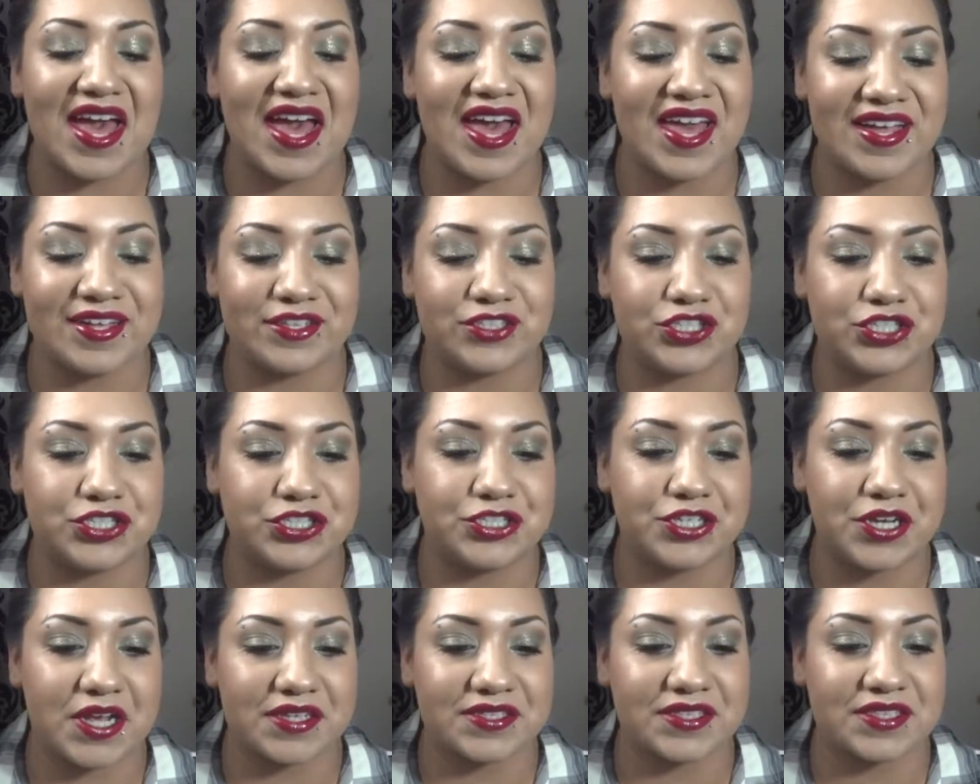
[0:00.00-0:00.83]
It's
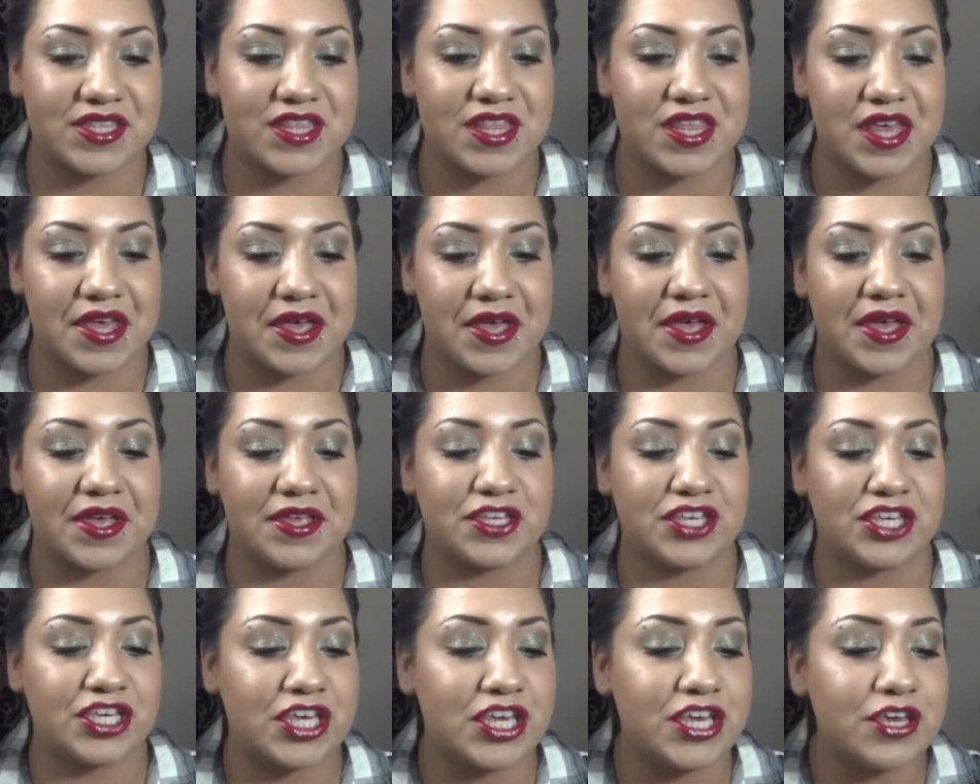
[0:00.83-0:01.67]
just the
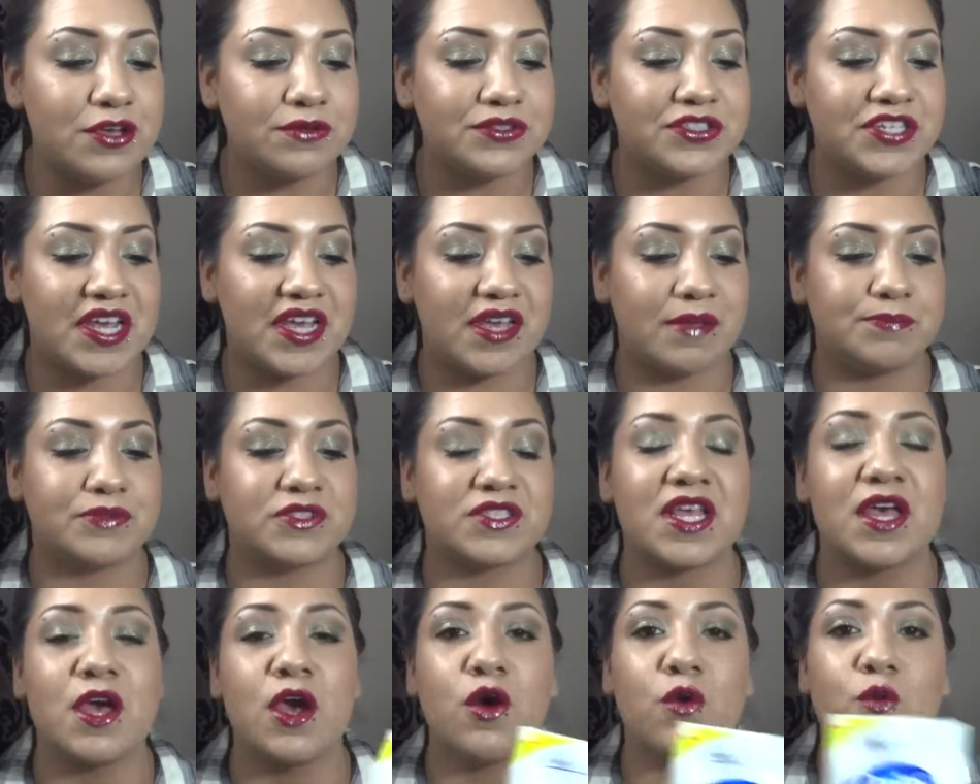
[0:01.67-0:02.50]
Q-tips
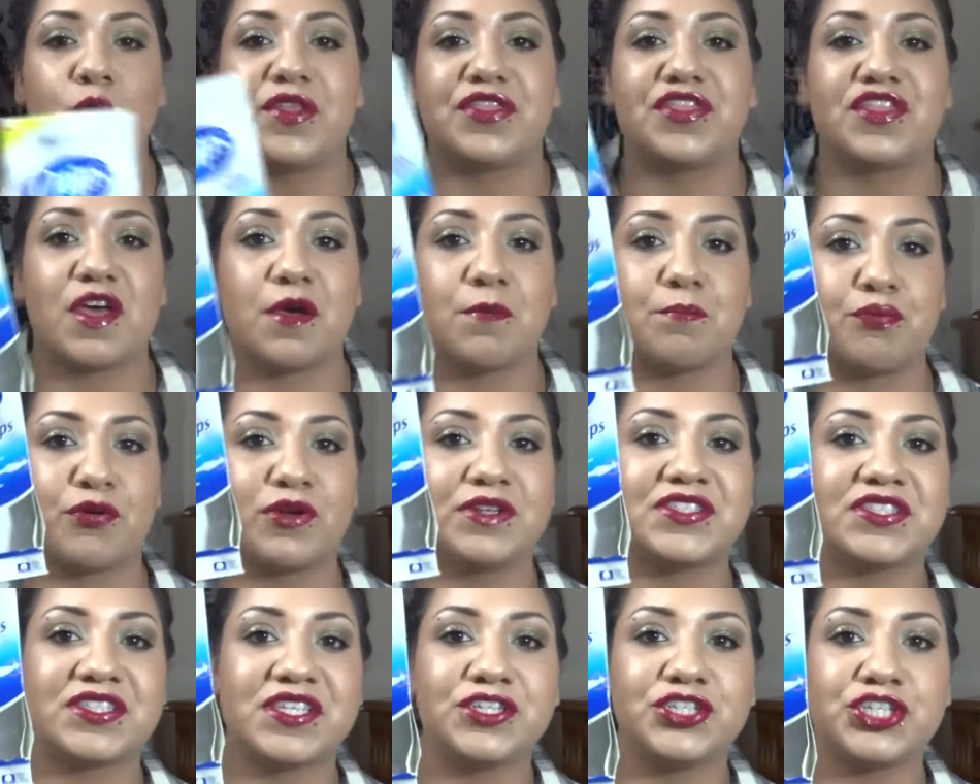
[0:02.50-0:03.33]
with the
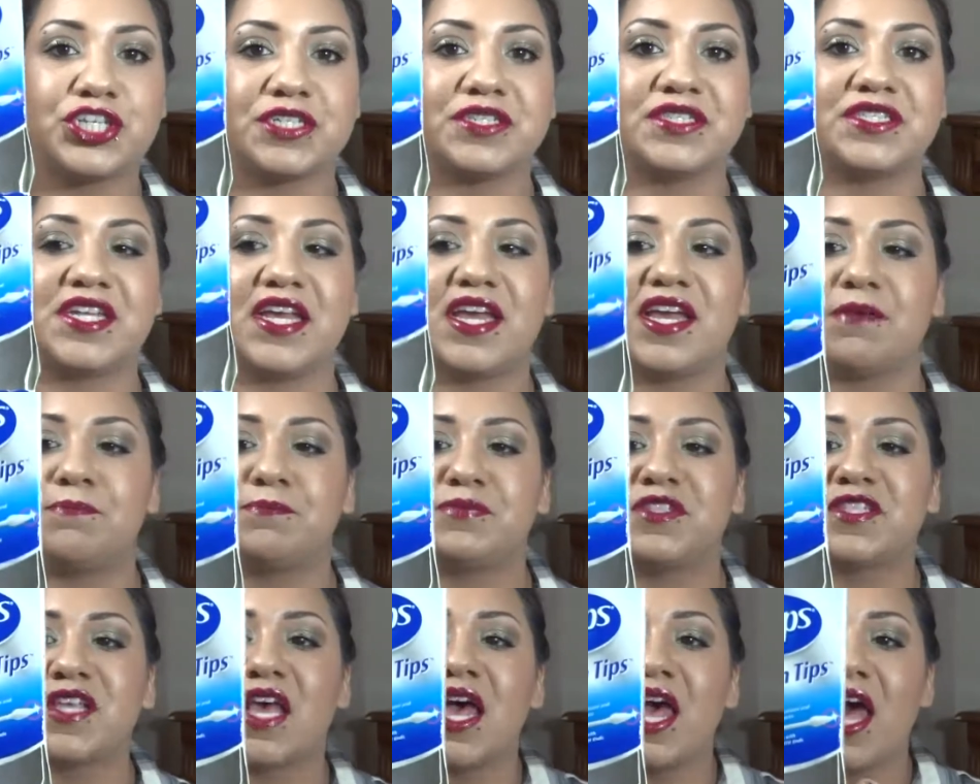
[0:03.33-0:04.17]
precision
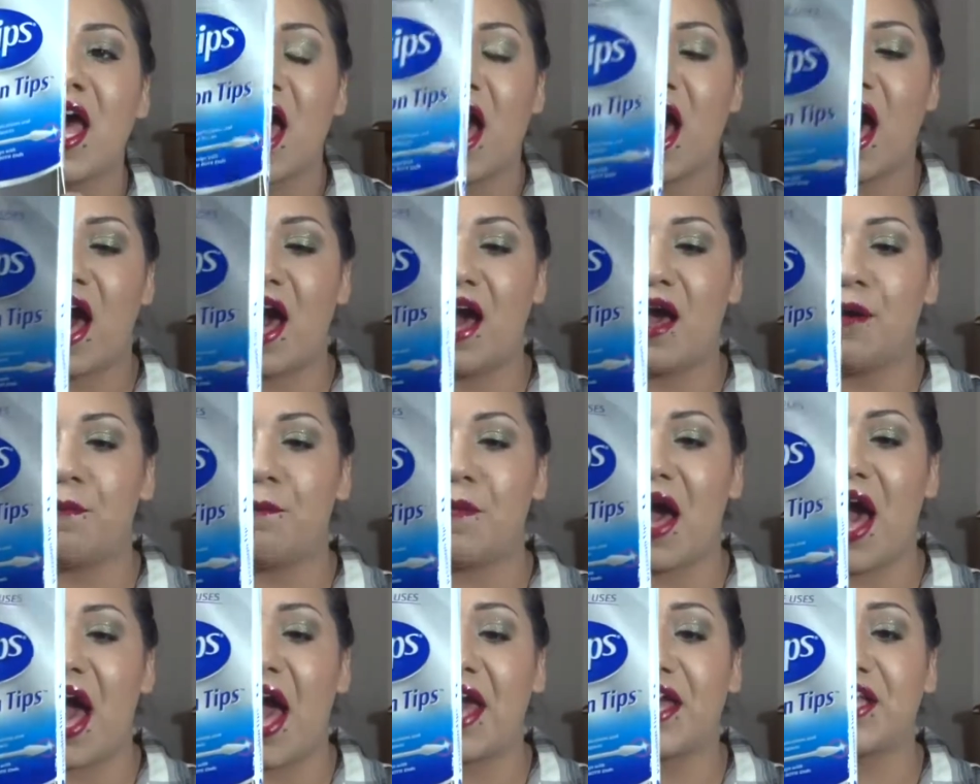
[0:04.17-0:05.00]
tips
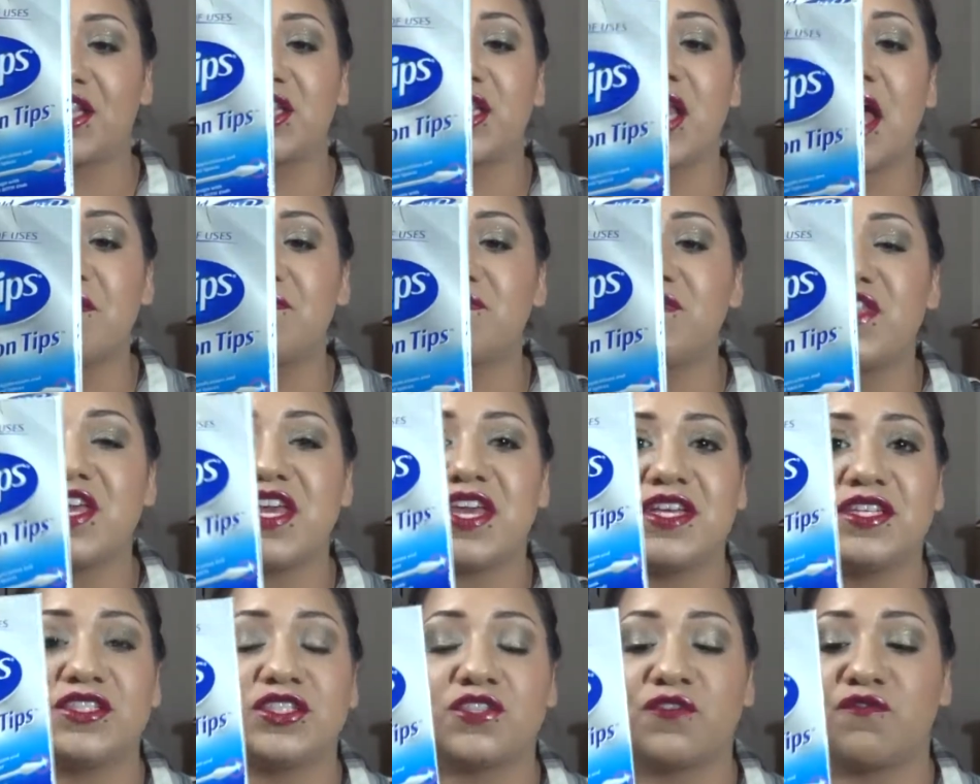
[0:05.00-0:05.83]
um, I love
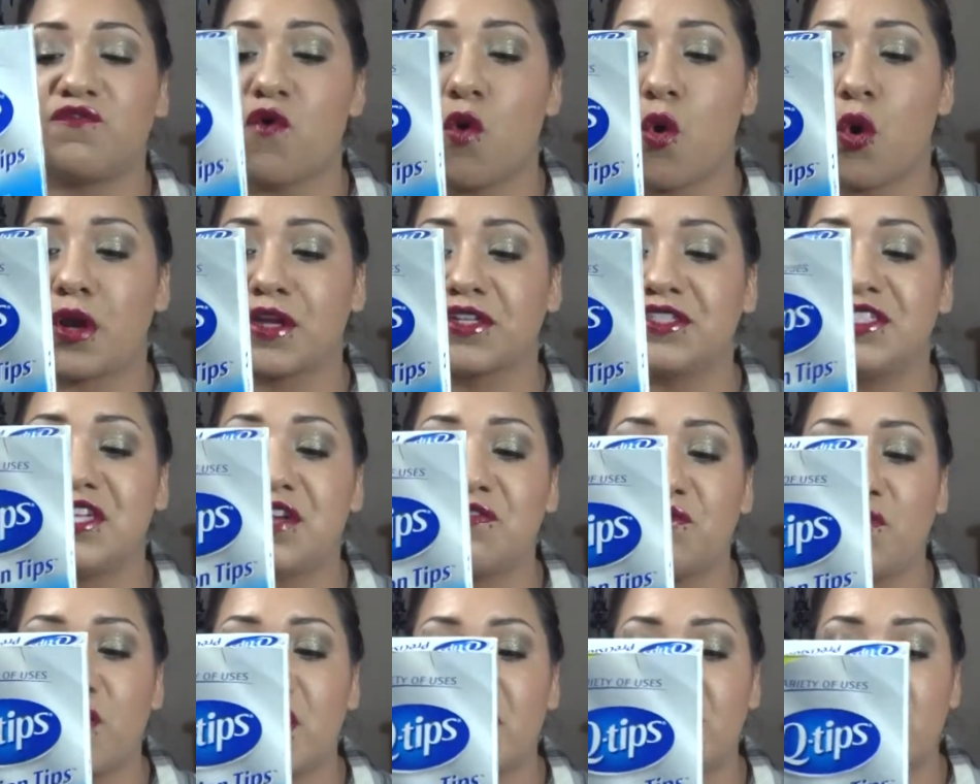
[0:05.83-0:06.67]
these for
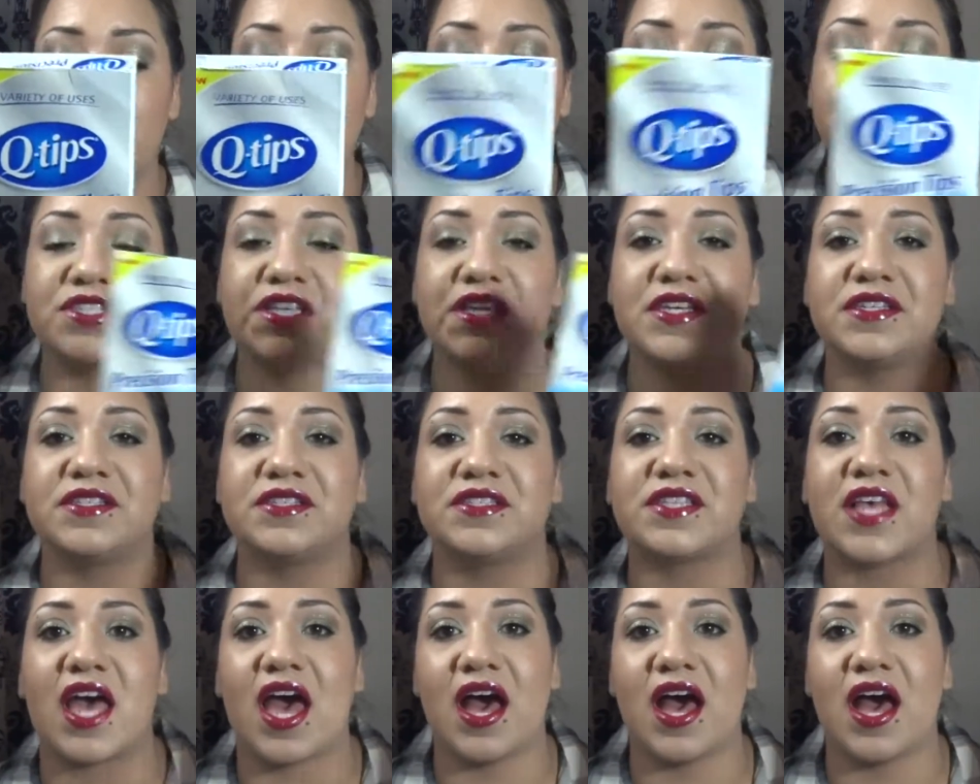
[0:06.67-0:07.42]
different uses.